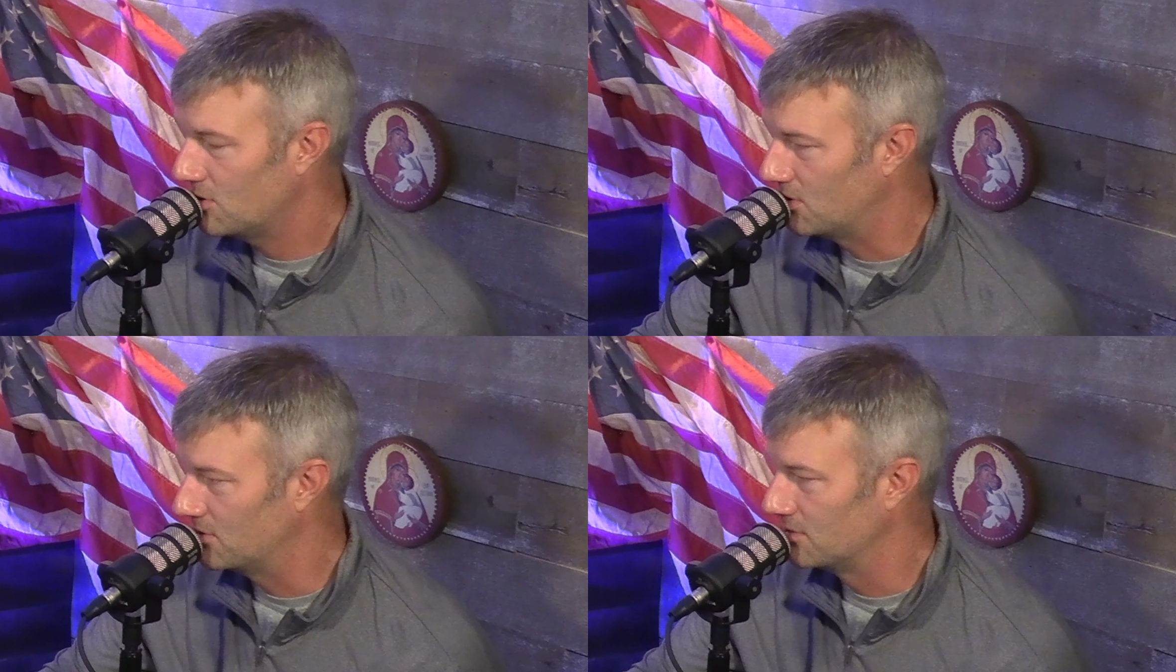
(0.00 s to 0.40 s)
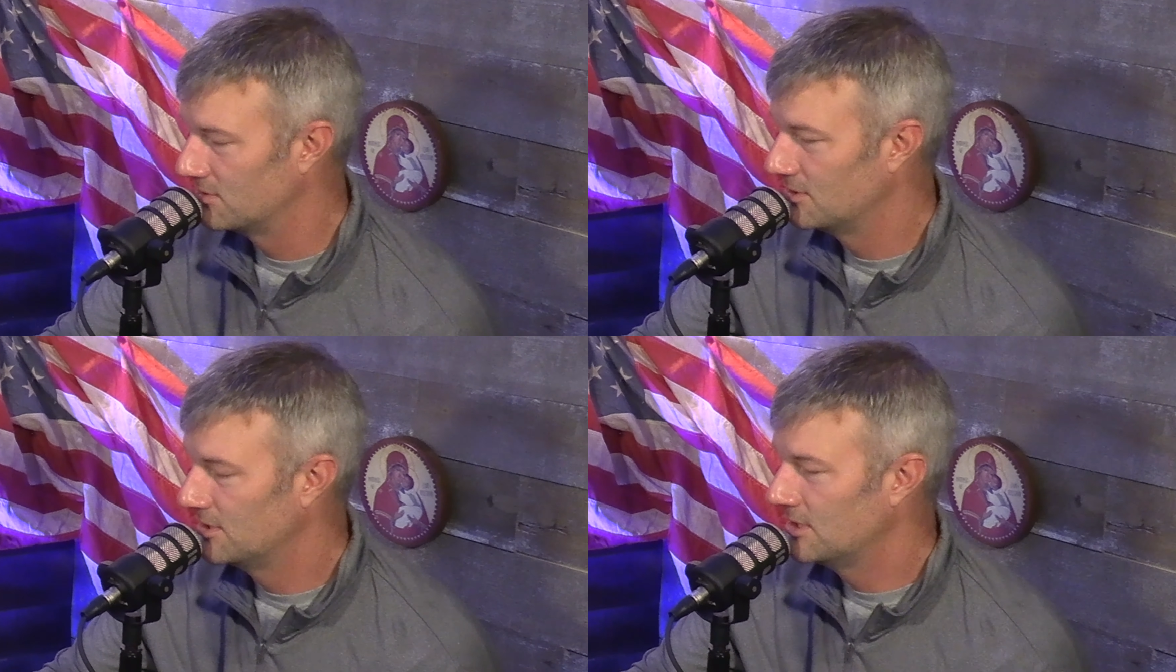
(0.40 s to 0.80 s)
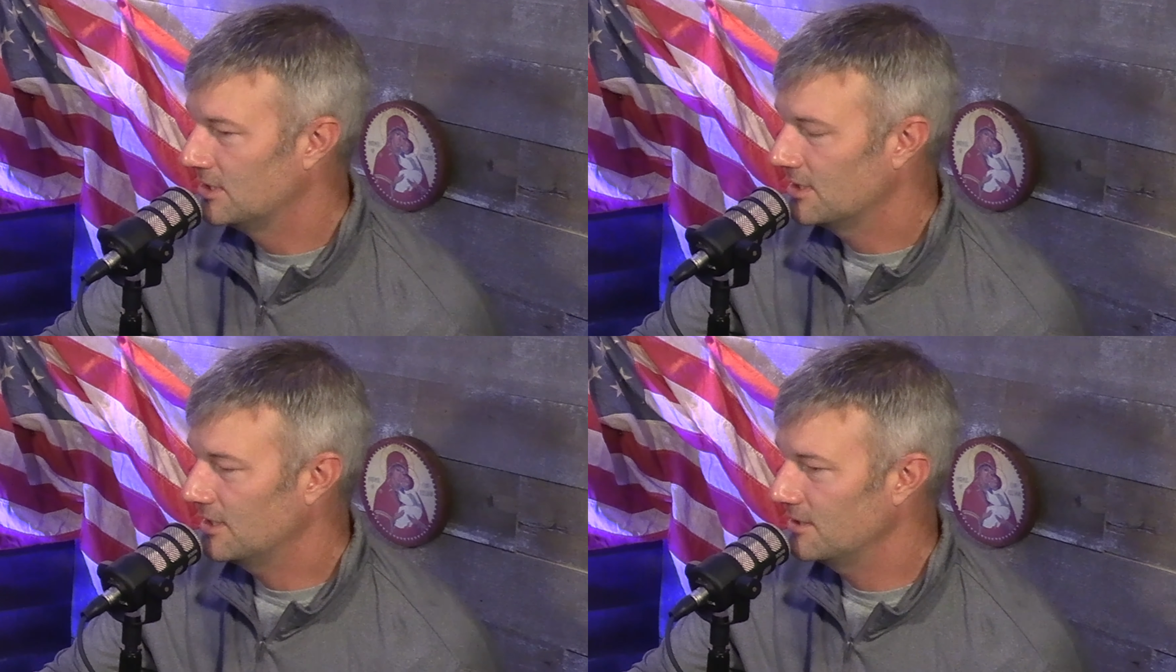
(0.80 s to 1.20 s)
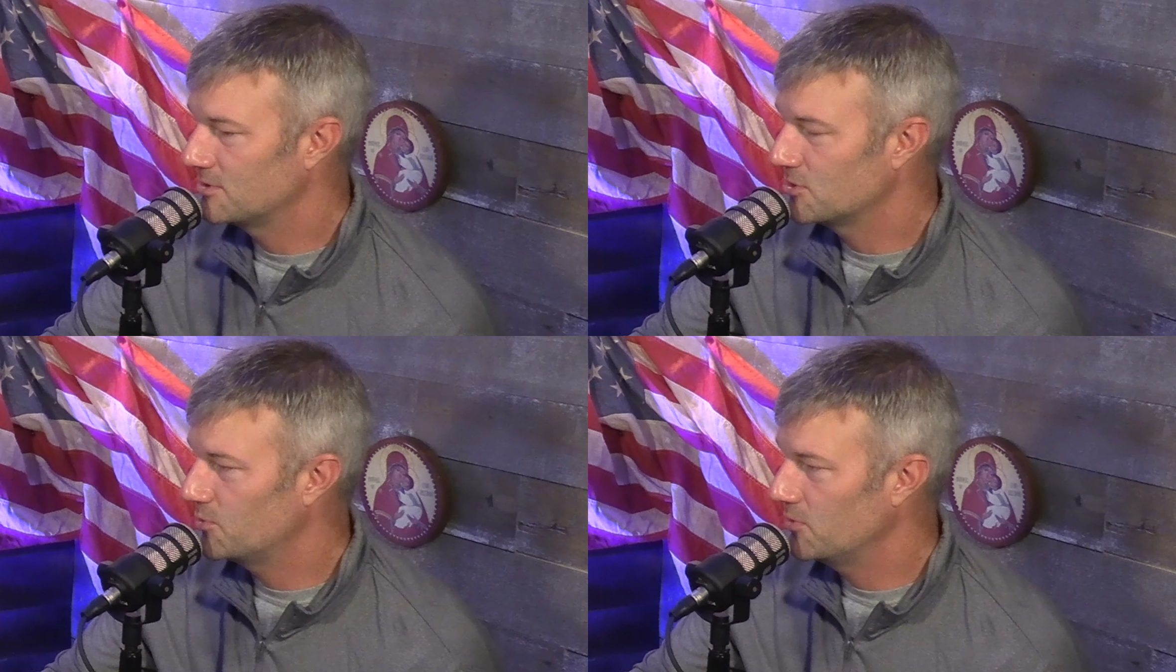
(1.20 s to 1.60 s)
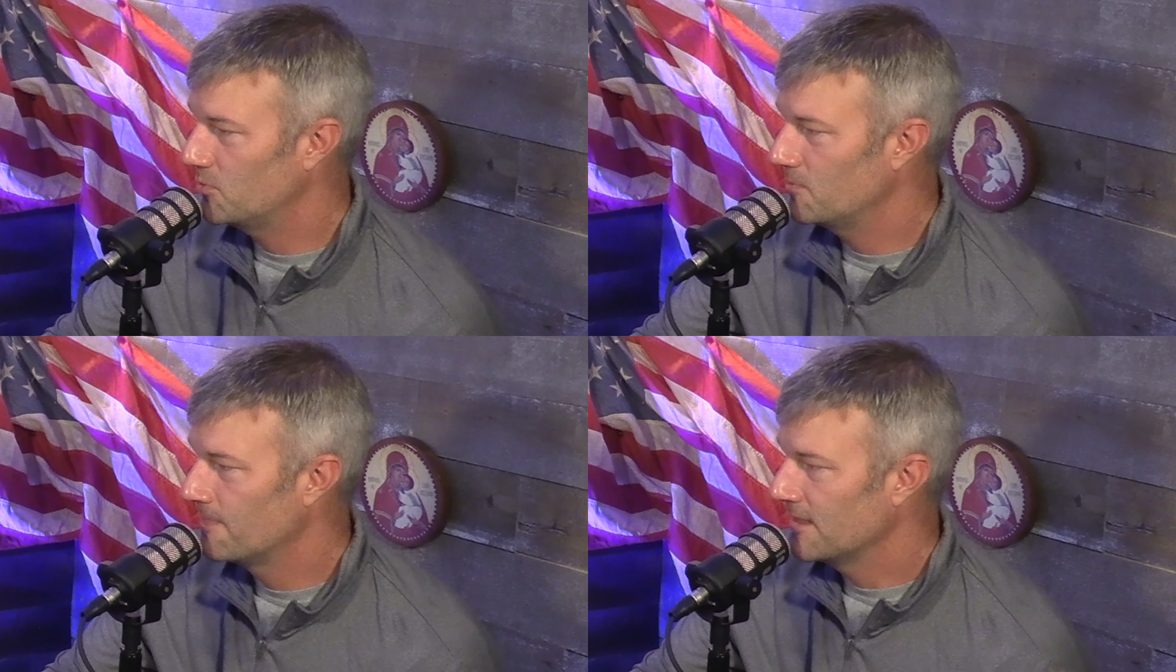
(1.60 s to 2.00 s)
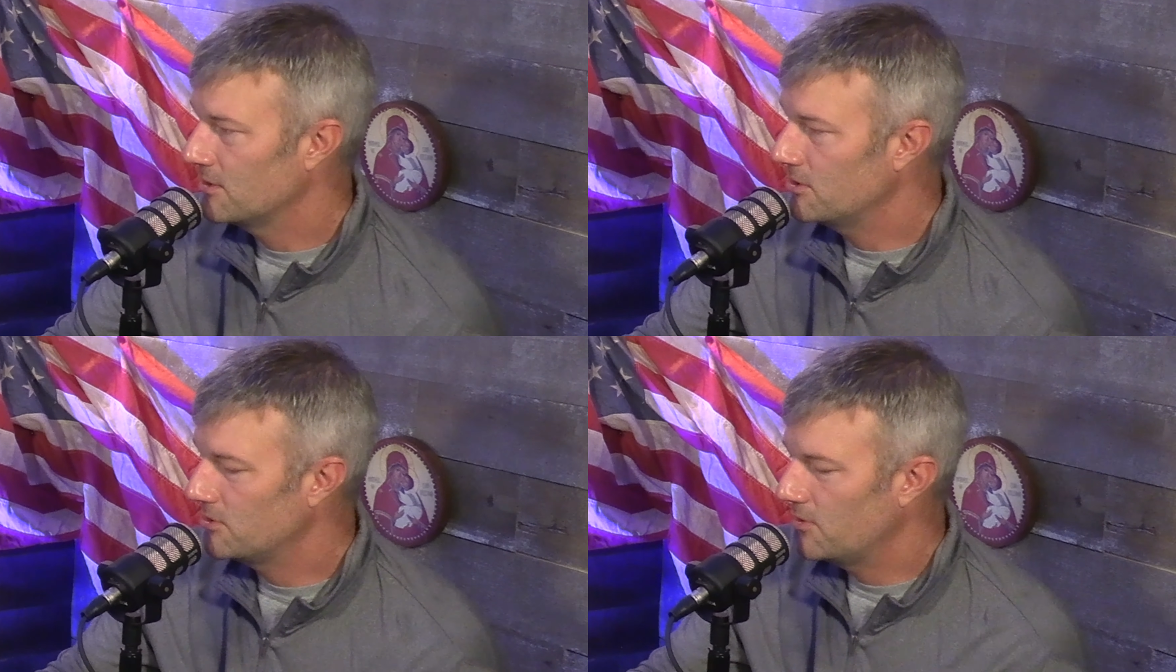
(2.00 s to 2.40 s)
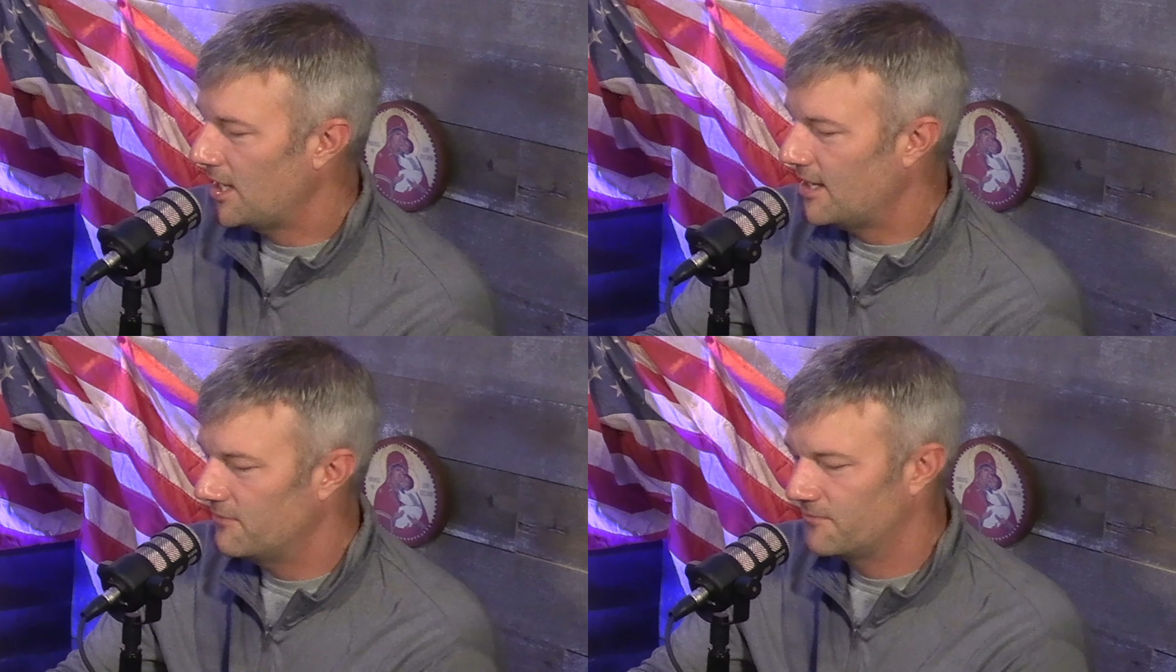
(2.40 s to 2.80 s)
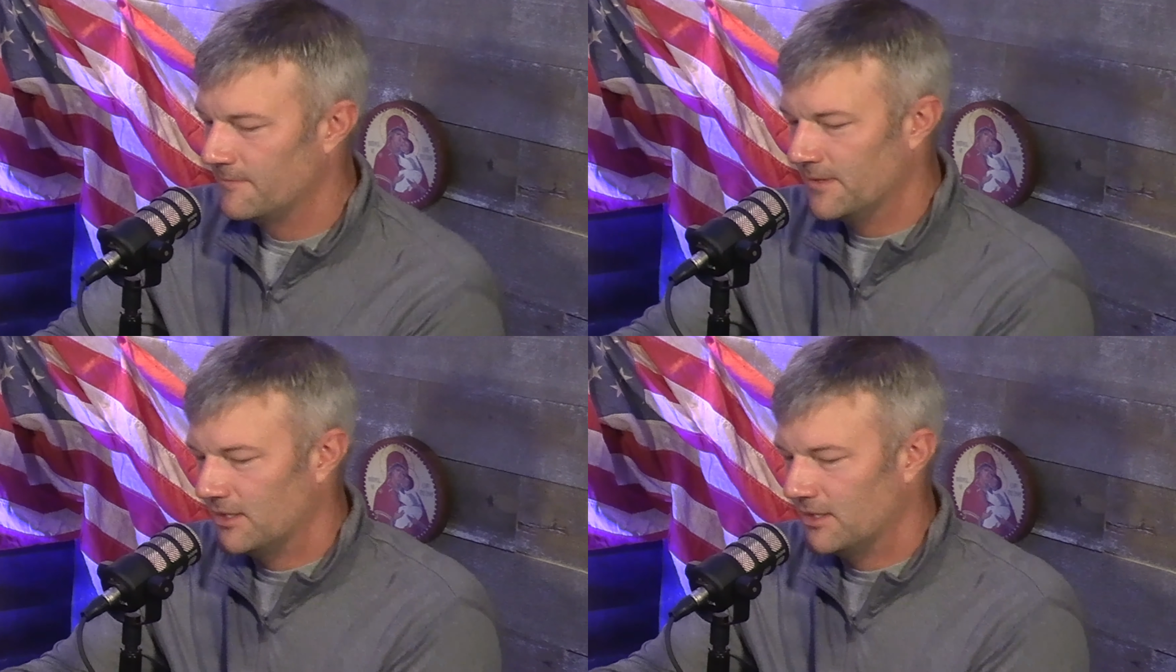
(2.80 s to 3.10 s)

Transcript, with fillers: No. So you have